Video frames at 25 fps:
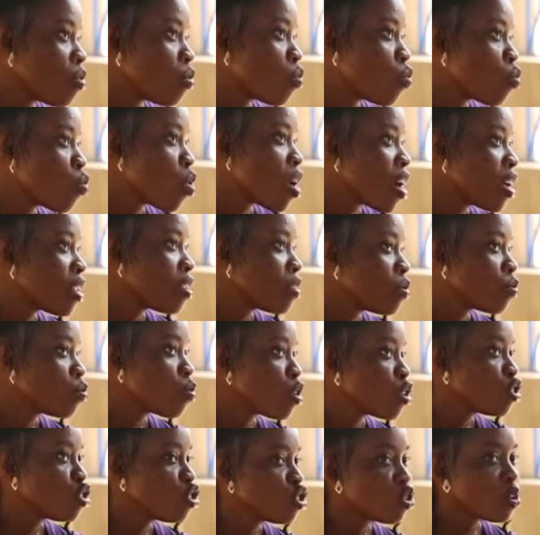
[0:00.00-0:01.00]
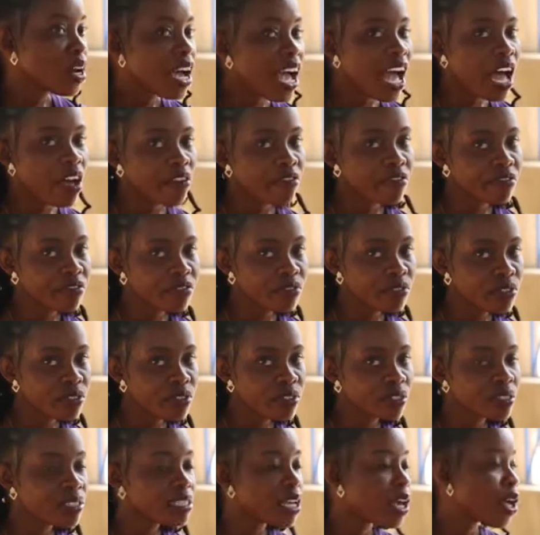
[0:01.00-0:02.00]
what do you have
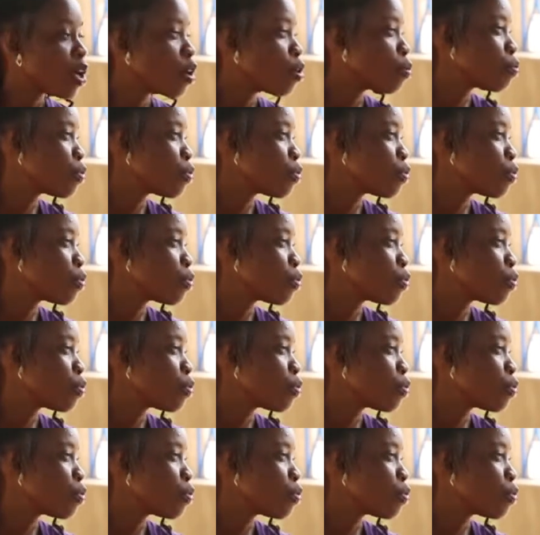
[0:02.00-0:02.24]
to tell